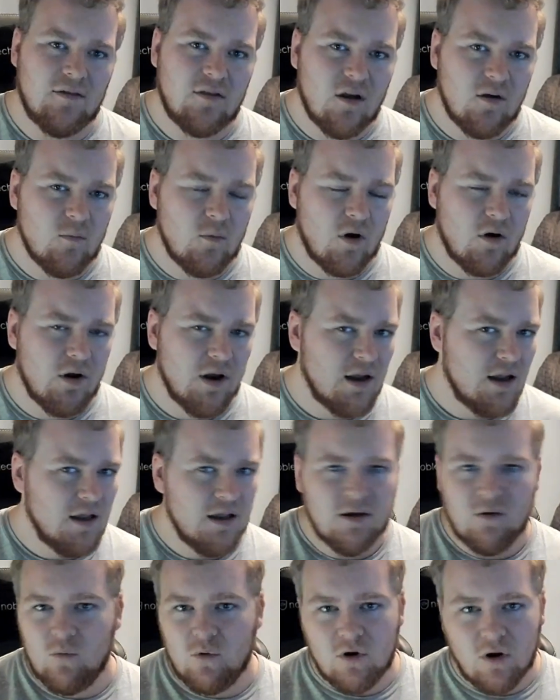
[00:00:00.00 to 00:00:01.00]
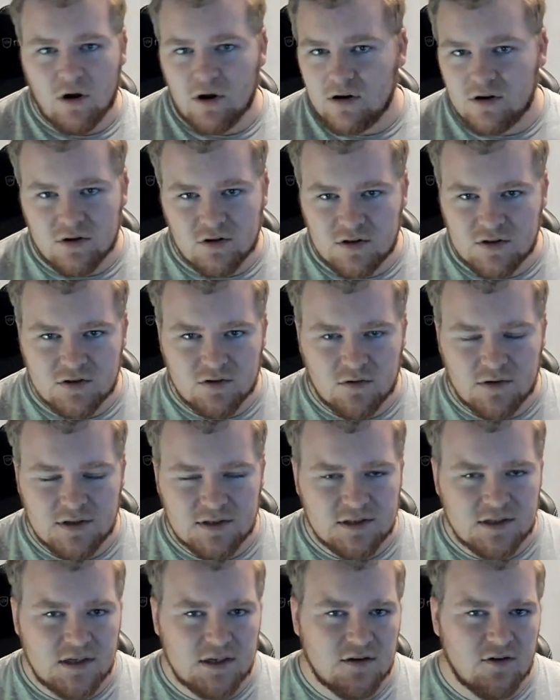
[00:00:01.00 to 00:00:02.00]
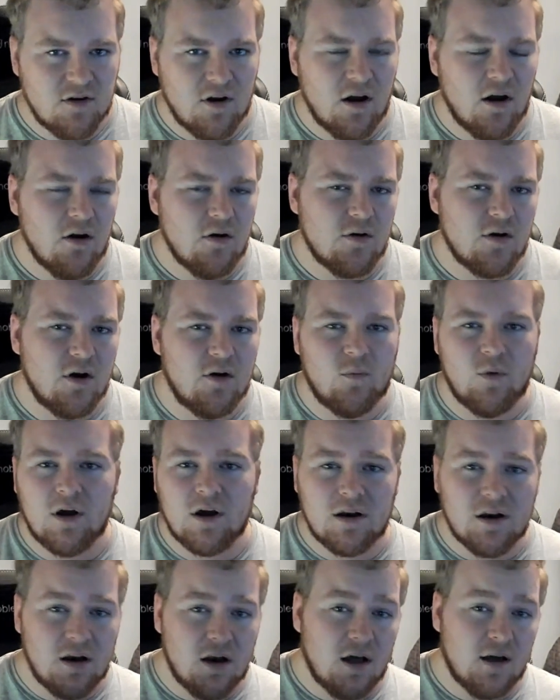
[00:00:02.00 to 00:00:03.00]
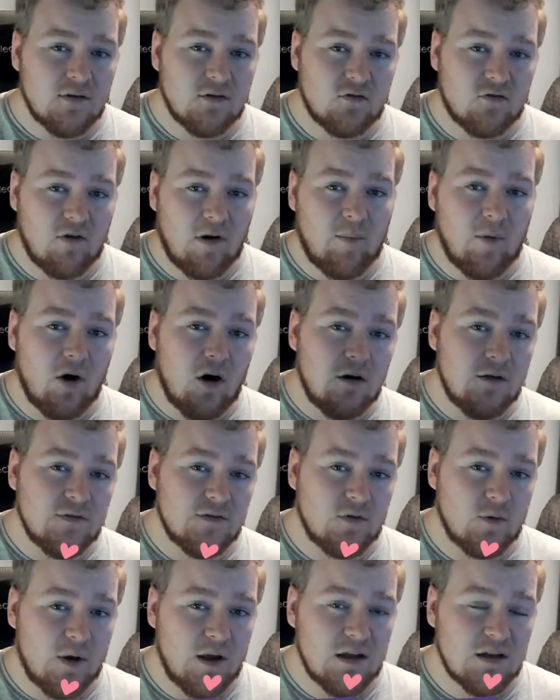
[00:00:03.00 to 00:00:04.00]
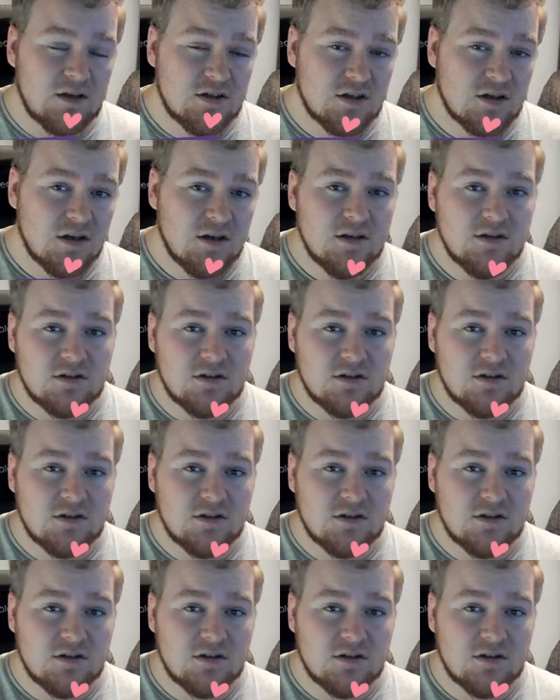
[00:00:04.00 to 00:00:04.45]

don't worry, we're not going to do this all in secret. Oh no, we're going to live stream it on Twitch.